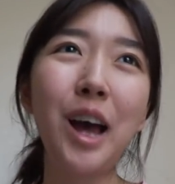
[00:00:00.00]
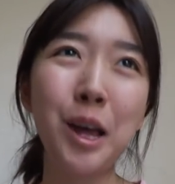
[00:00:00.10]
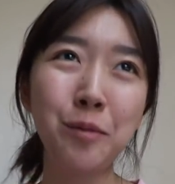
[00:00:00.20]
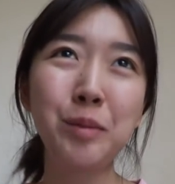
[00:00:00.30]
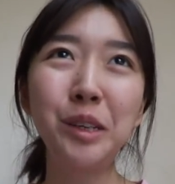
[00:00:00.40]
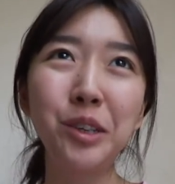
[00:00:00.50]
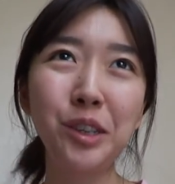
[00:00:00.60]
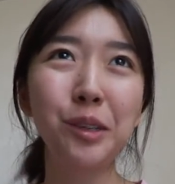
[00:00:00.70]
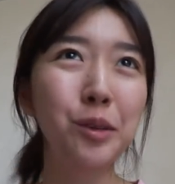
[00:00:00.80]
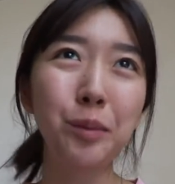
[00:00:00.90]
I have mentioned
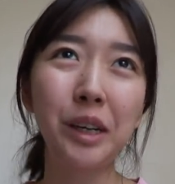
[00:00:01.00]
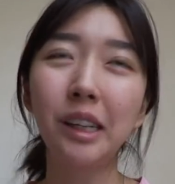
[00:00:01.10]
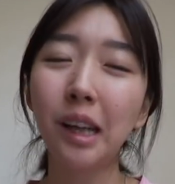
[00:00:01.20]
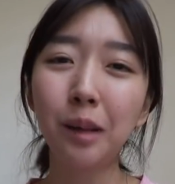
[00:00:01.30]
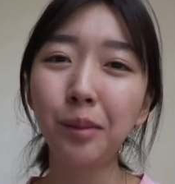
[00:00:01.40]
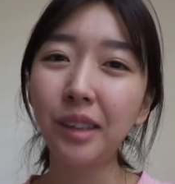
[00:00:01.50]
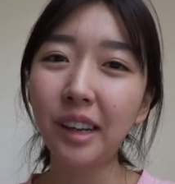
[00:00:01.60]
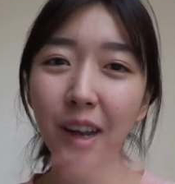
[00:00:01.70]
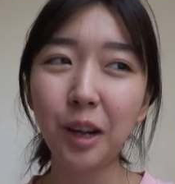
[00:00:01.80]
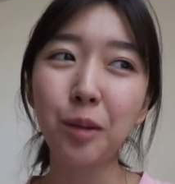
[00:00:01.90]
it so many times
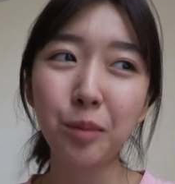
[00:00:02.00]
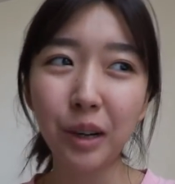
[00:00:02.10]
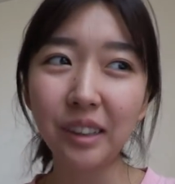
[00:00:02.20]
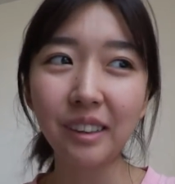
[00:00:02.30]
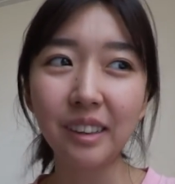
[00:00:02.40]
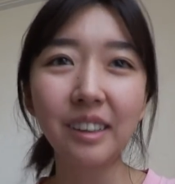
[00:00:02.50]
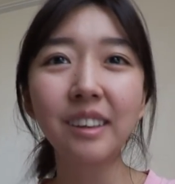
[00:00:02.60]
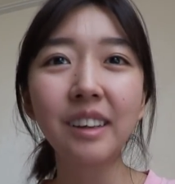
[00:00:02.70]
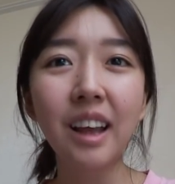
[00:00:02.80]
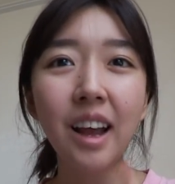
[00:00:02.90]
that I got
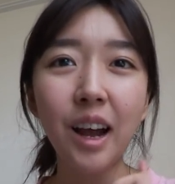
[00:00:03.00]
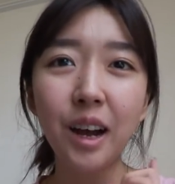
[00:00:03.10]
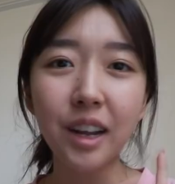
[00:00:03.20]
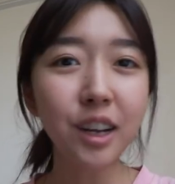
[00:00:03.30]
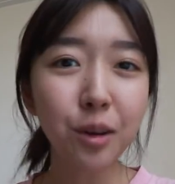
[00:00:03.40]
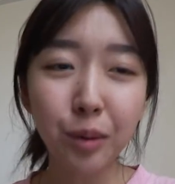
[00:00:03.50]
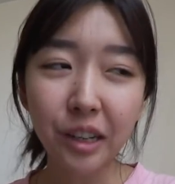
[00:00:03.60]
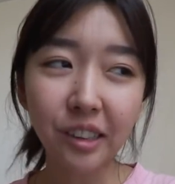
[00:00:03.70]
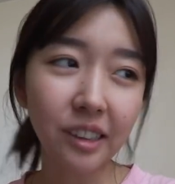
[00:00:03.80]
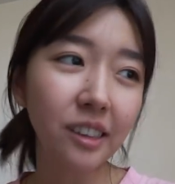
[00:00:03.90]
braces, inner
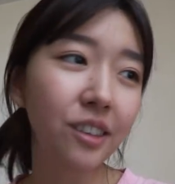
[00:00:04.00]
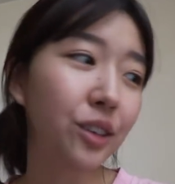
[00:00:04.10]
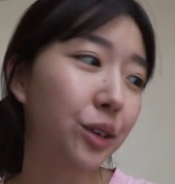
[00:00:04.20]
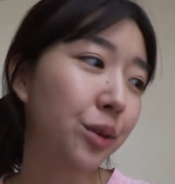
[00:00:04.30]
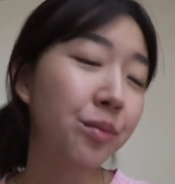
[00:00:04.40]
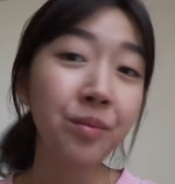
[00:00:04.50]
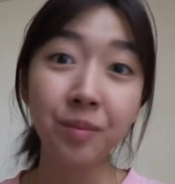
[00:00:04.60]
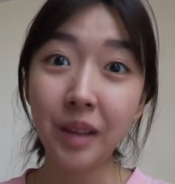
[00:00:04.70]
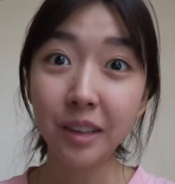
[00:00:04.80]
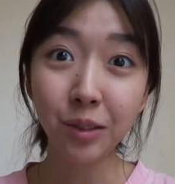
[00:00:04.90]
braces, so
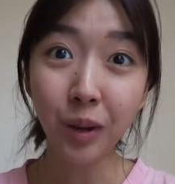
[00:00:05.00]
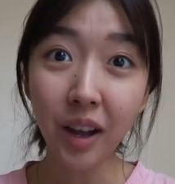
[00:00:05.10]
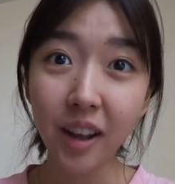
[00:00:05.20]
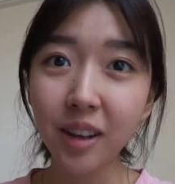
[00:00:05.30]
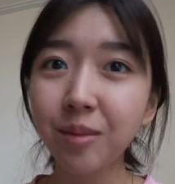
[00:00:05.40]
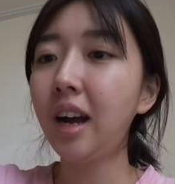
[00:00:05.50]
that's why.